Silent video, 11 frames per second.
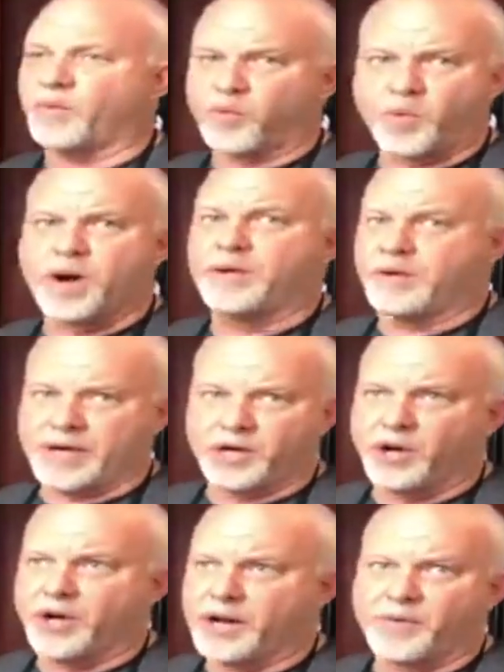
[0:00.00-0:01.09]
really
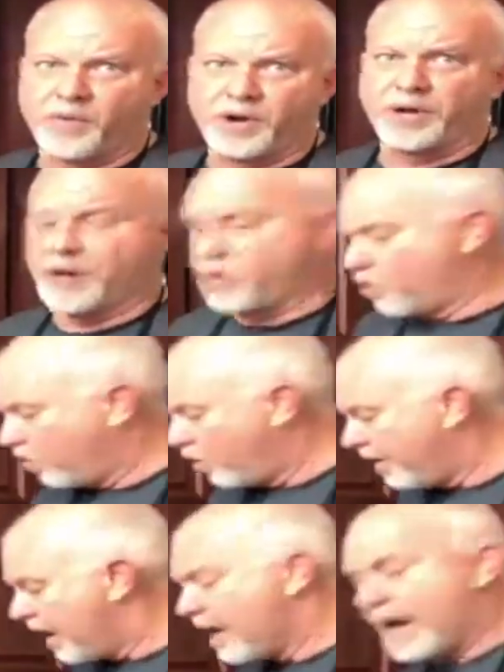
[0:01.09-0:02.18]
good and really
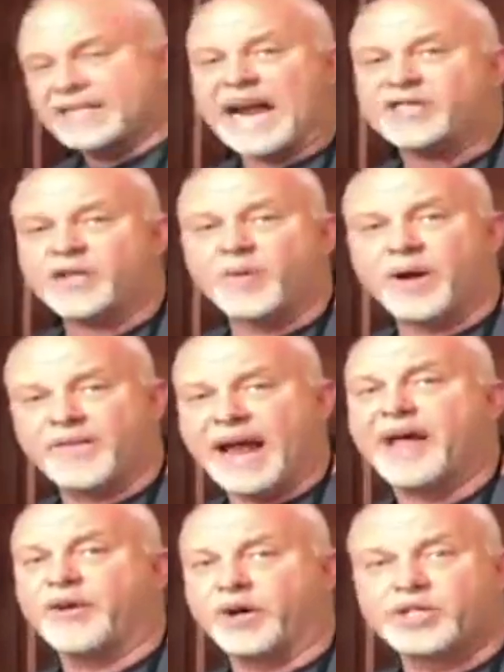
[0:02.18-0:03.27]
cool. It's actually one of
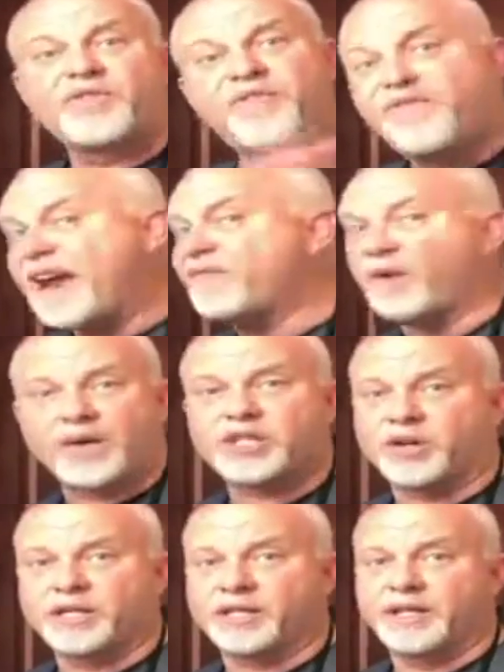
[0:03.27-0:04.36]
Heather's favorite
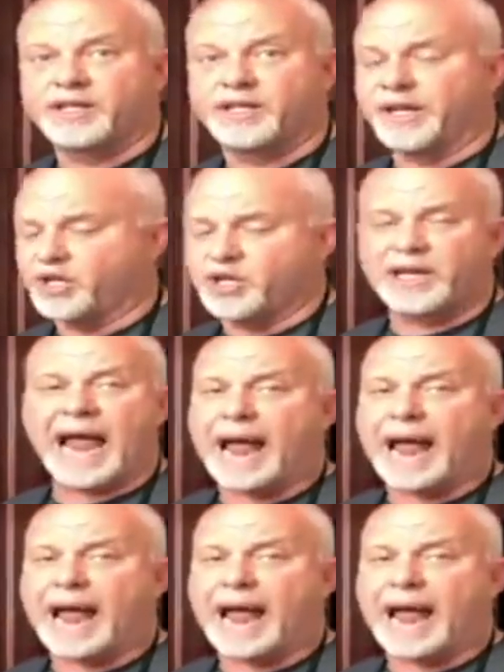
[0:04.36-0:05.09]
restaurants in the city. She